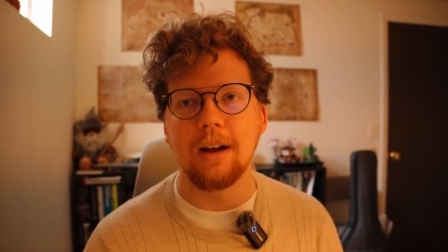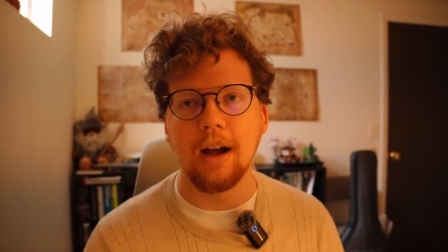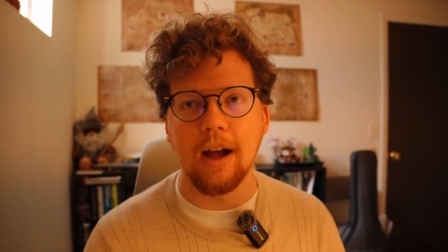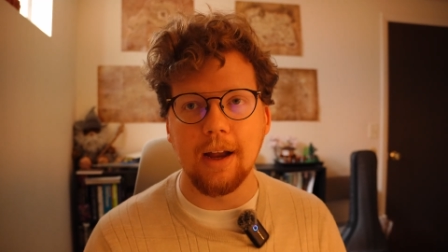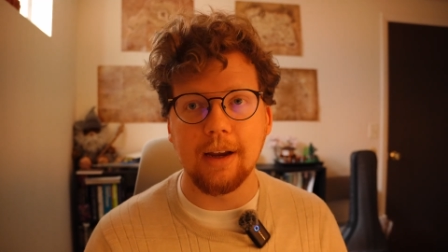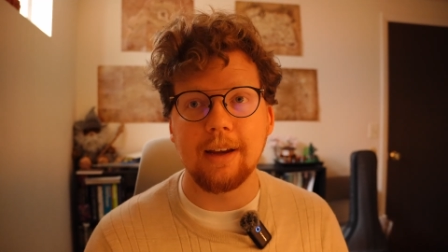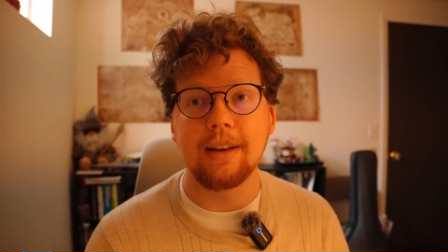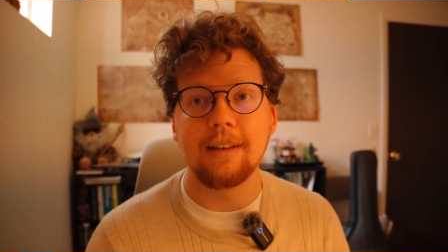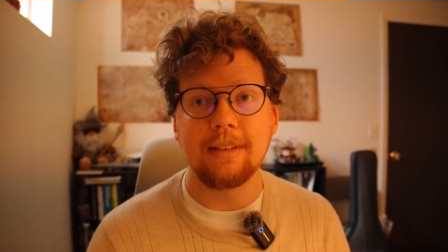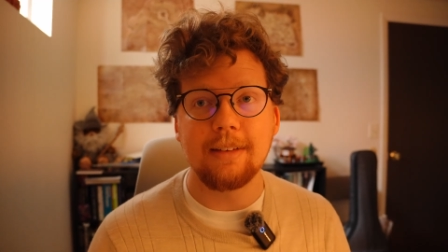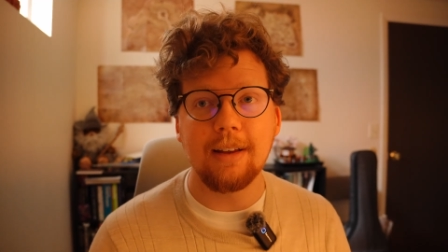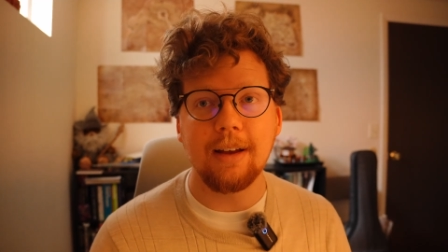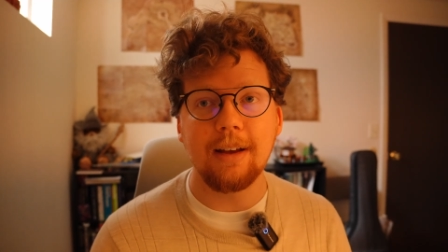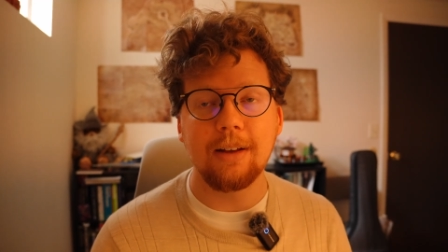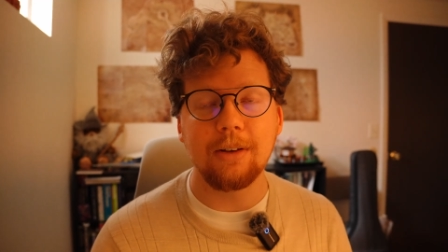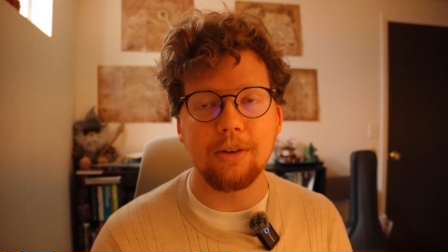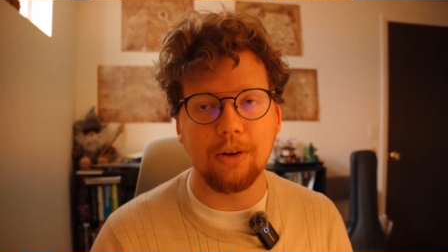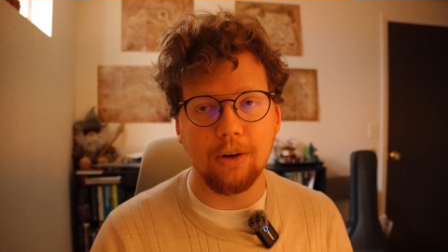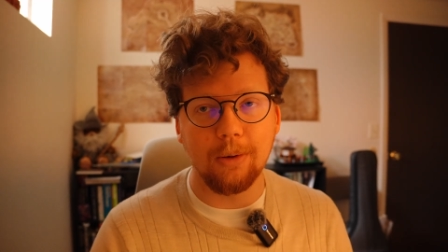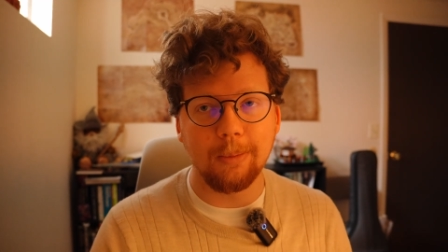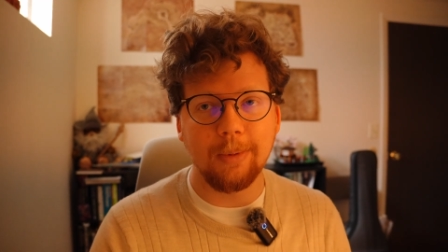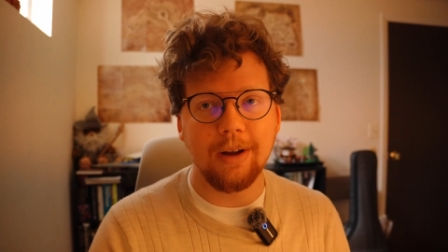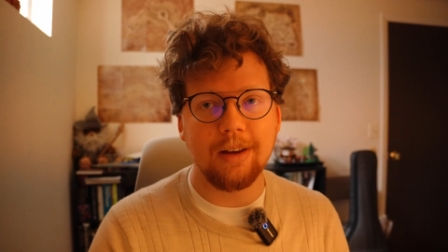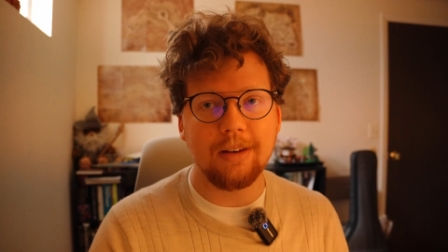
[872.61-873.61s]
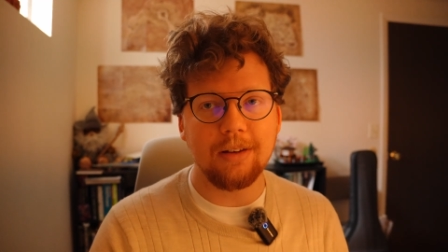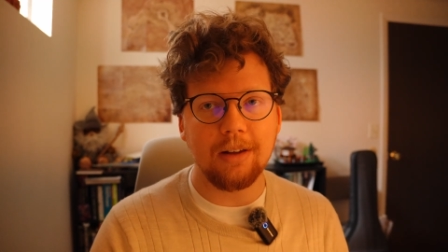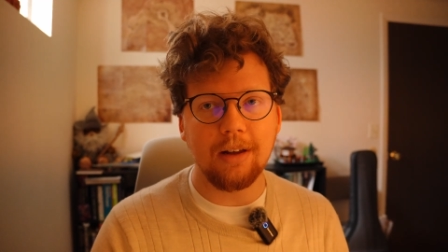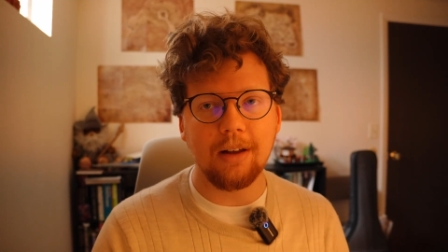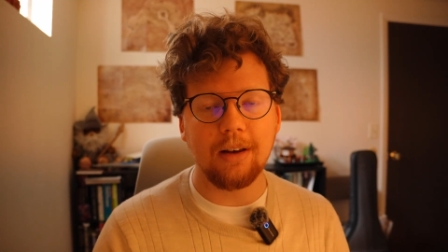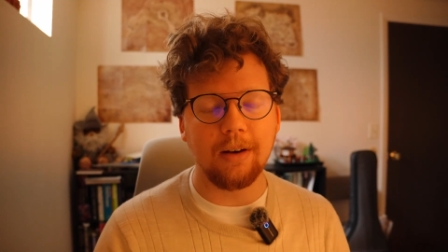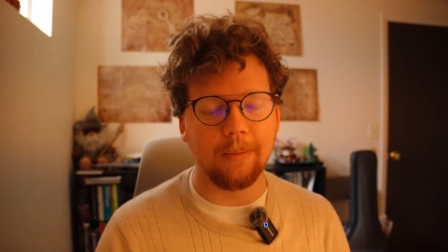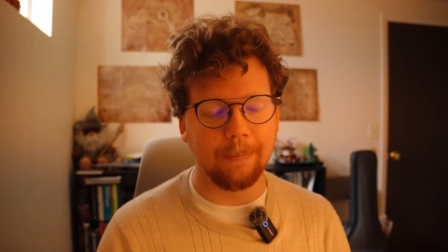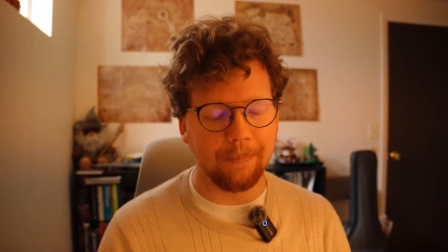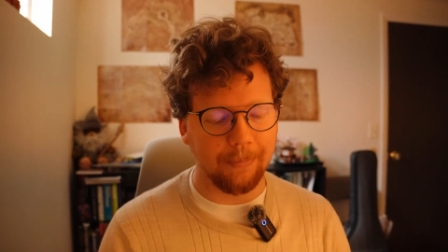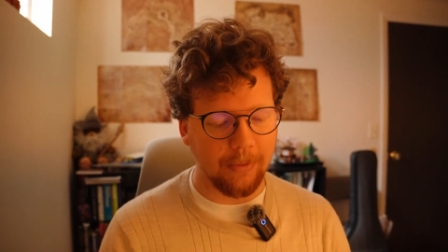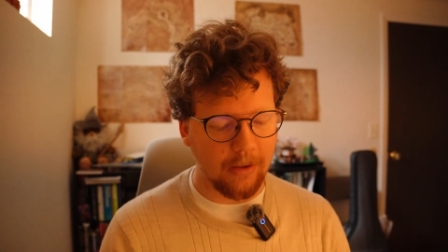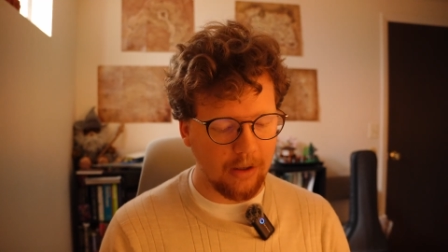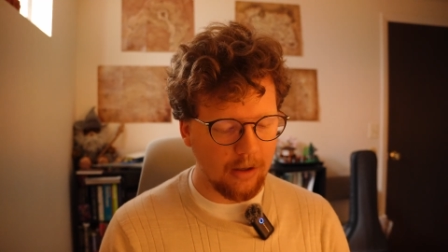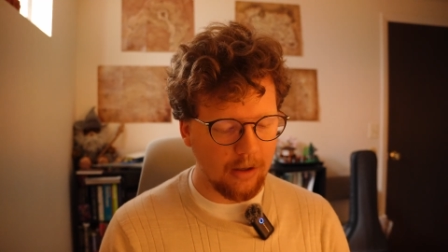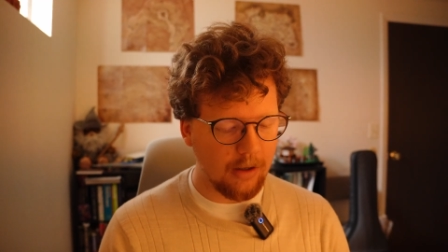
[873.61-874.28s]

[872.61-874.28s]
I can tell you're my son."